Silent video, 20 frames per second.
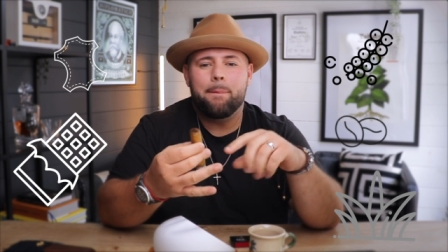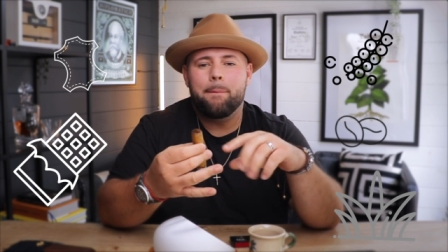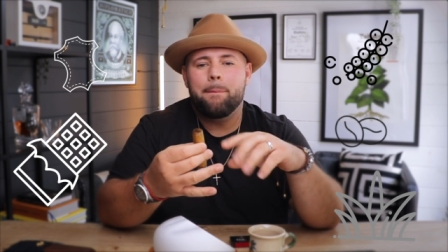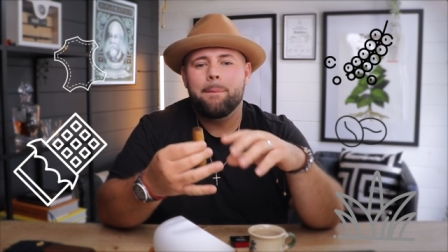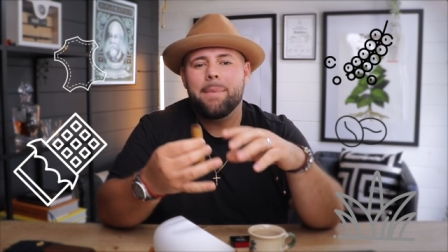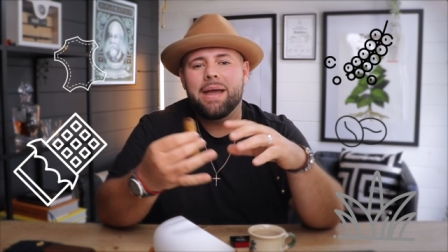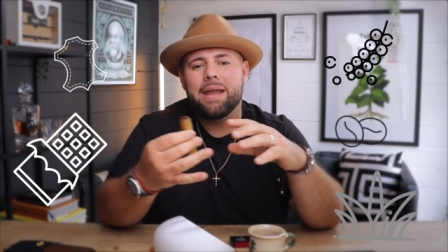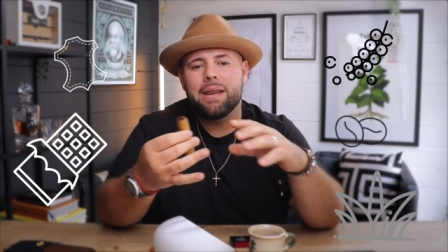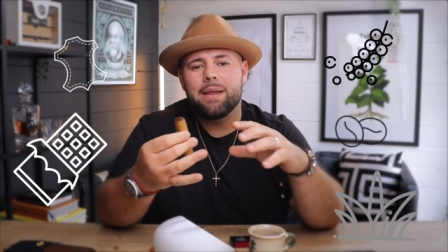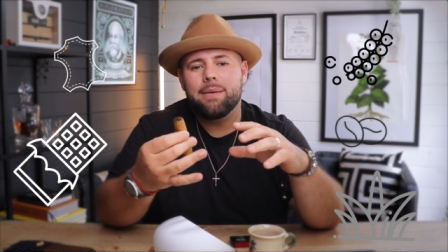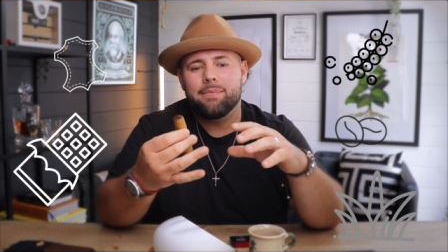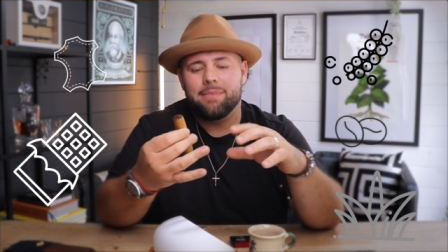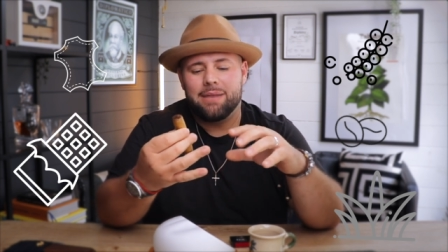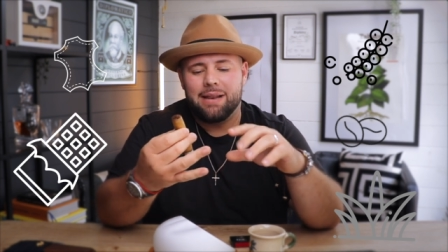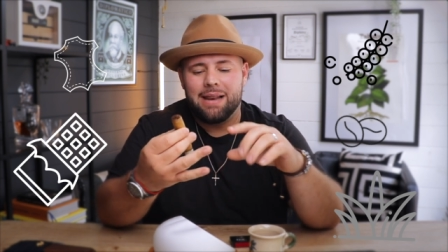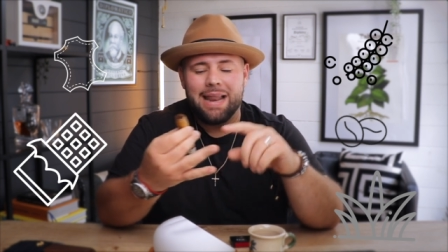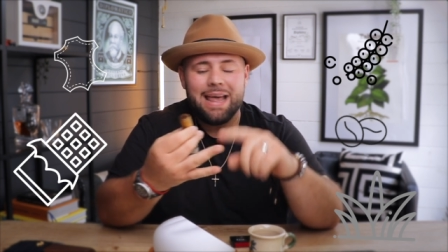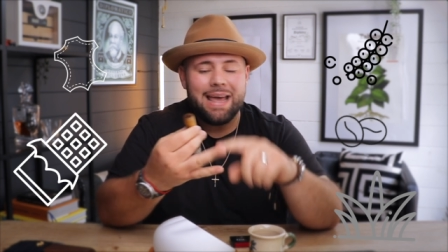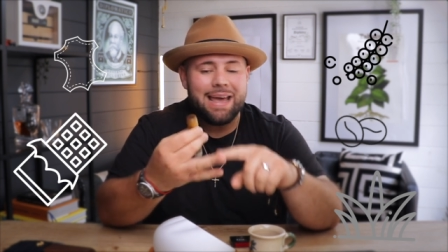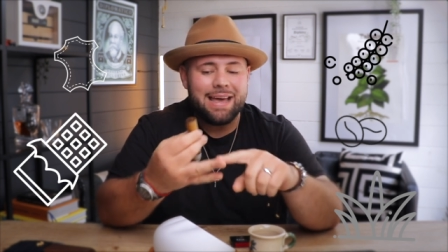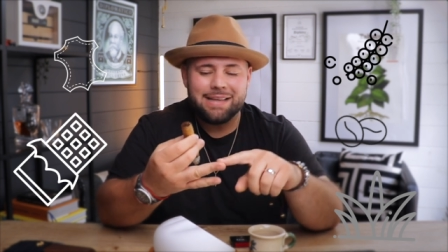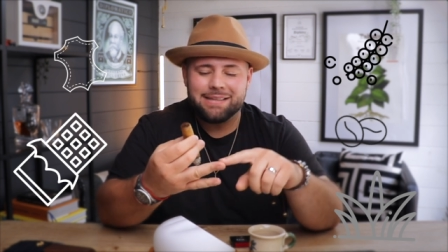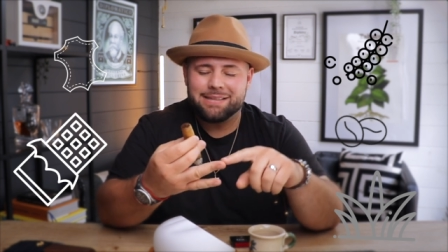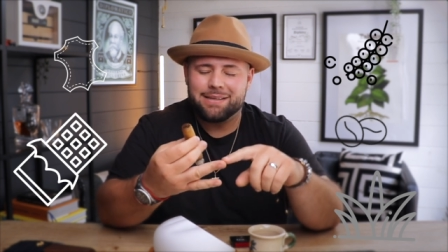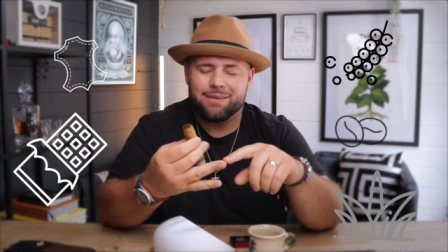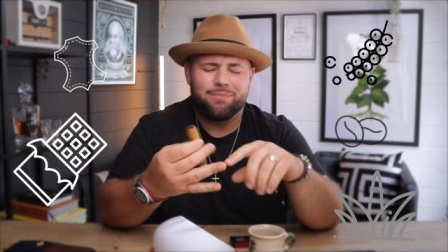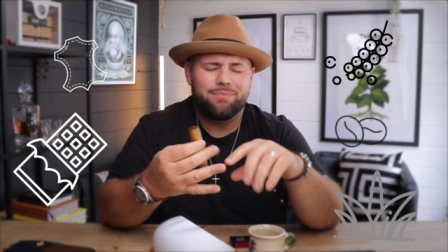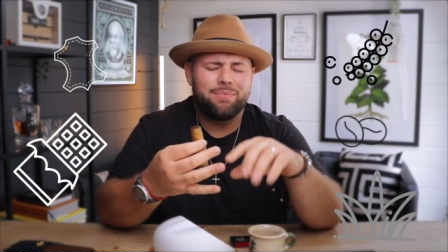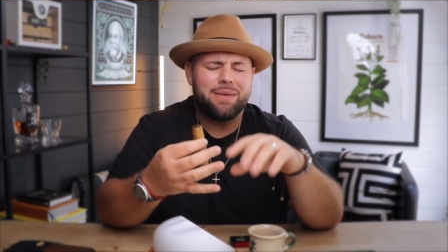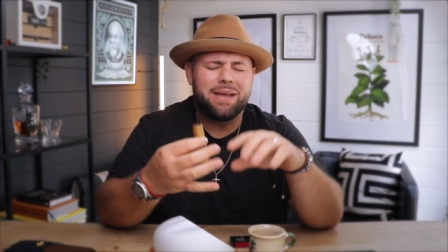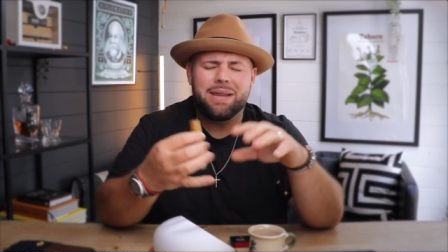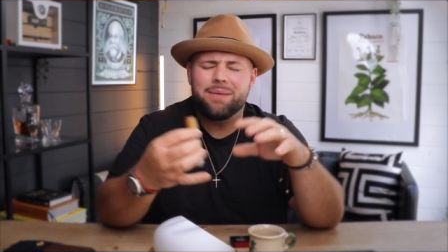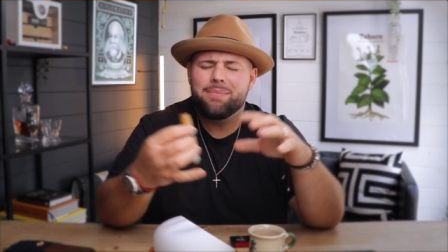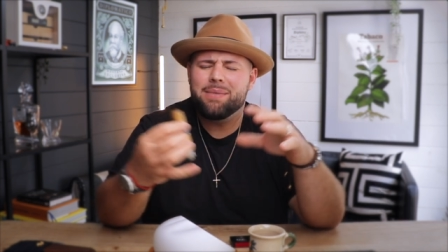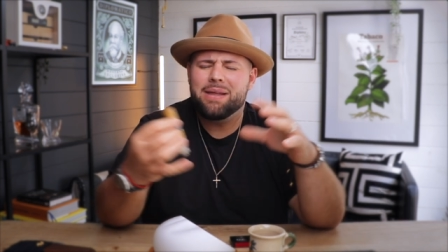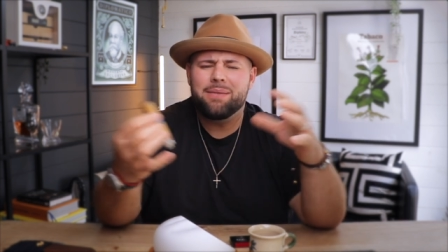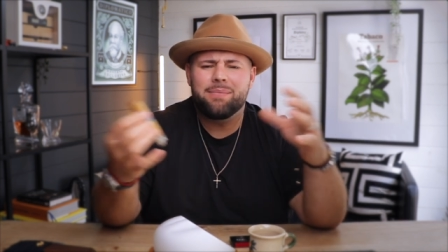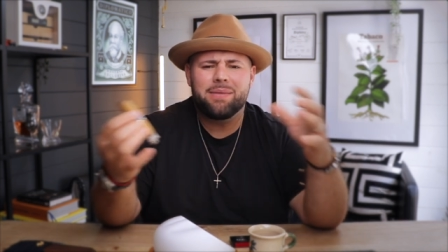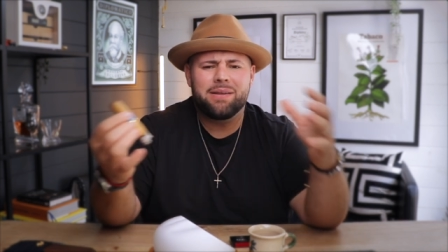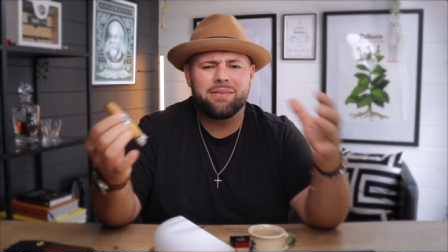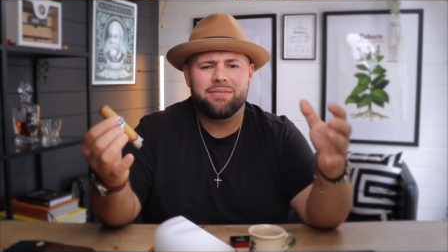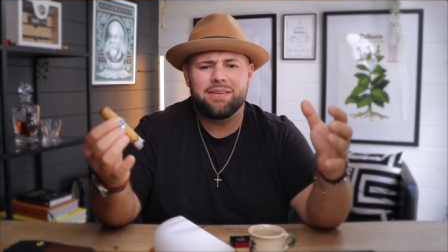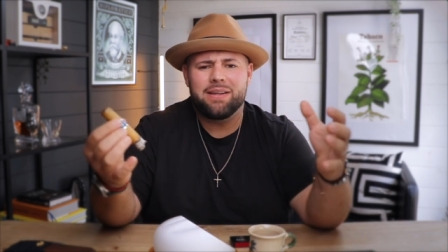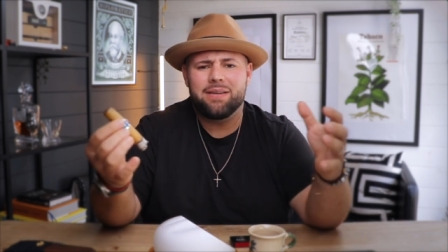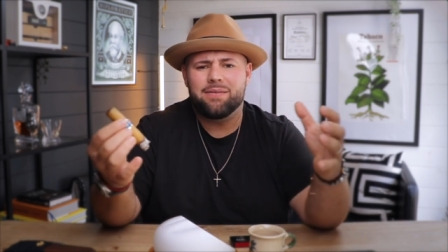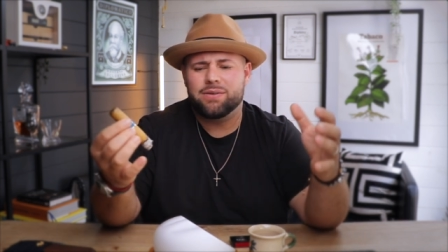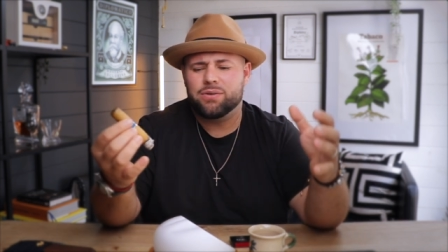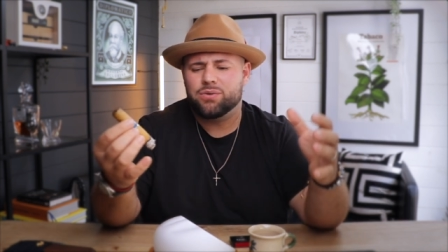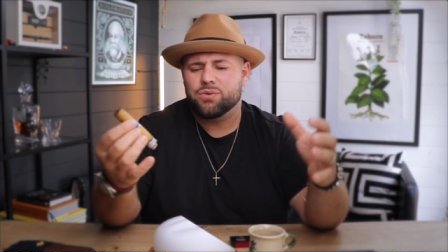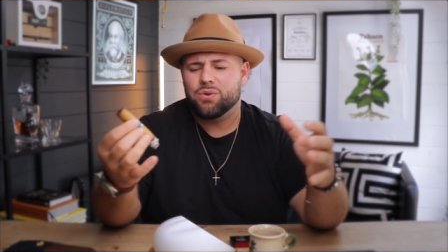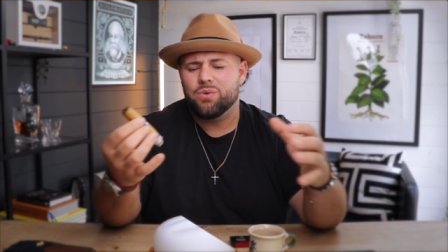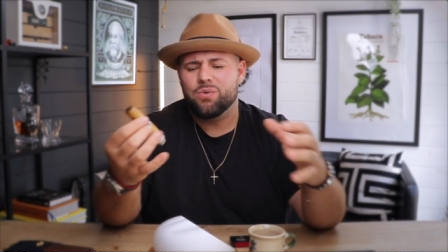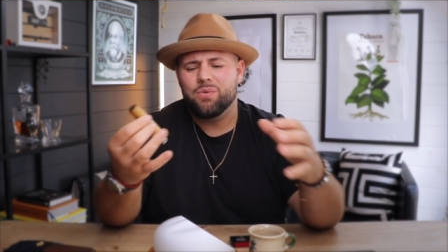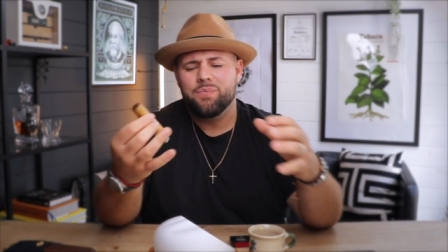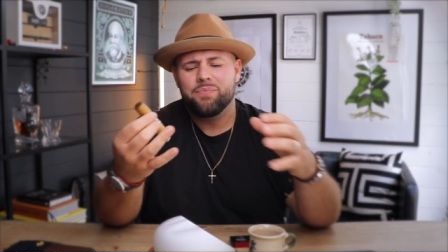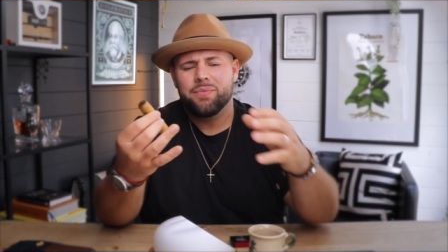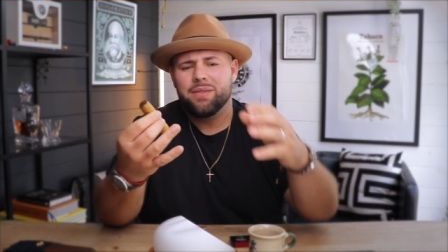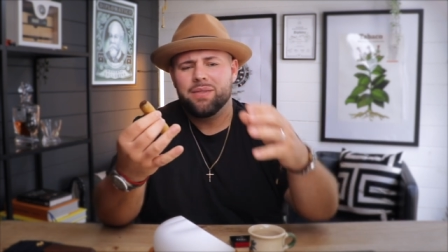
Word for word: many lead, many, many, many flavors. So